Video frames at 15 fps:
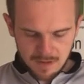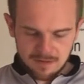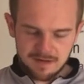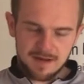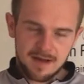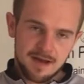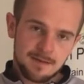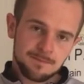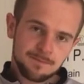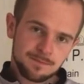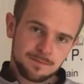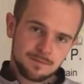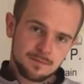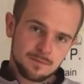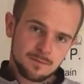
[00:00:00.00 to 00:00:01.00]
So yeah,
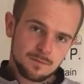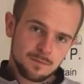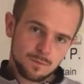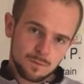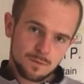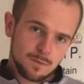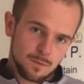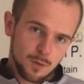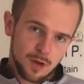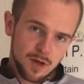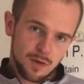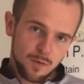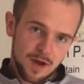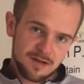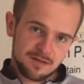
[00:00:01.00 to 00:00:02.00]
one of
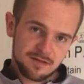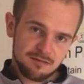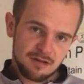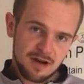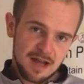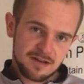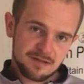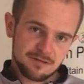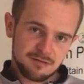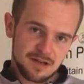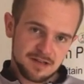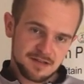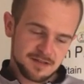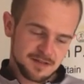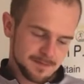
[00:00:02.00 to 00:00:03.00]
the ways to relax the
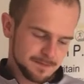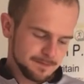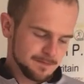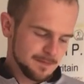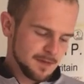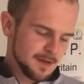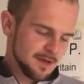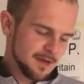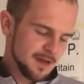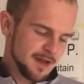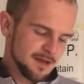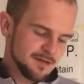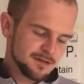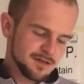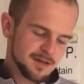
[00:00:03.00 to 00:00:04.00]
wrist
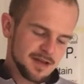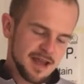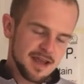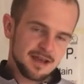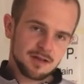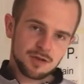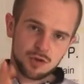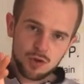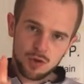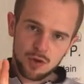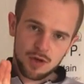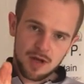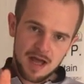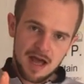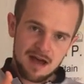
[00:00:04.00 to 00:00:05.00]
is to take
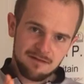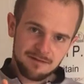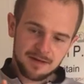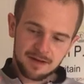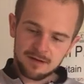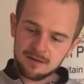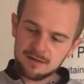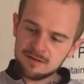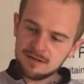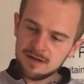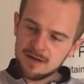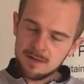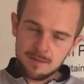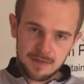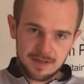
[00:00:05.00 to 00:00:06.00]
2.5 fingers,
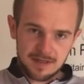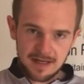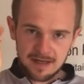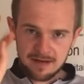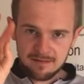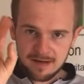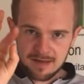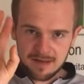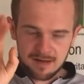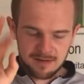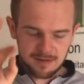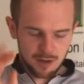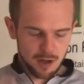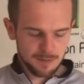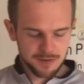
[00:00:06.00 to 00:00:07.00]
particularly these
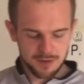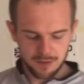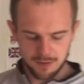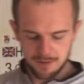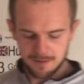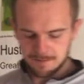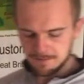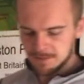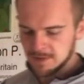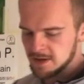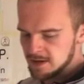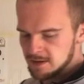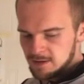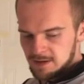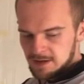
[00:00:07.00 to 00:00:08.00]
top two.
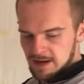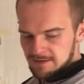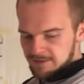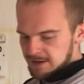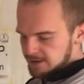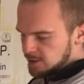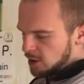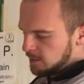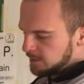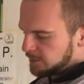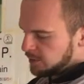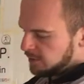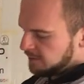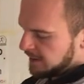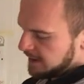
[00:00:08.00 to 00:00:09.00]
You can have these top
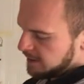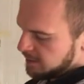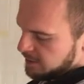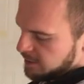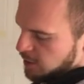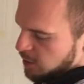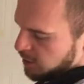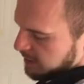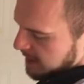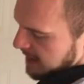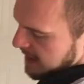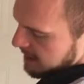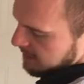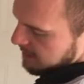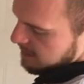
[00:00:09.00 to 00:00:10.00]
2 fingers hooked
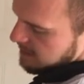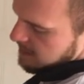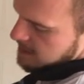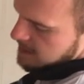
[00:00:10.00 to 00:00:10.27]
in